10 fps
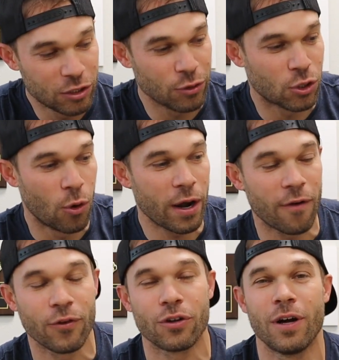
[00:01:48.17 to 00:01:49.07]
She was going
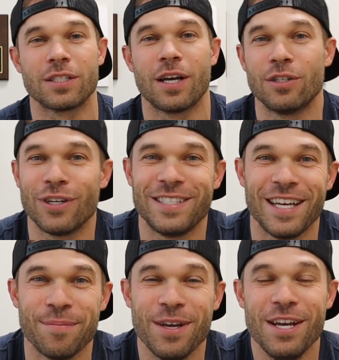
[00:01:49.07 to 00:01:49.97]
out for the cross country
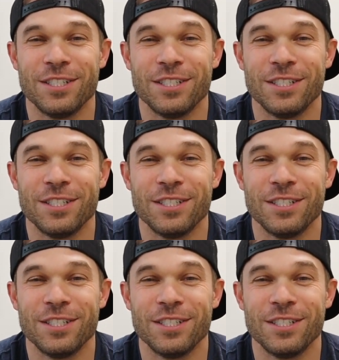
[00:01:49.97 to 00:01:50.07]
team.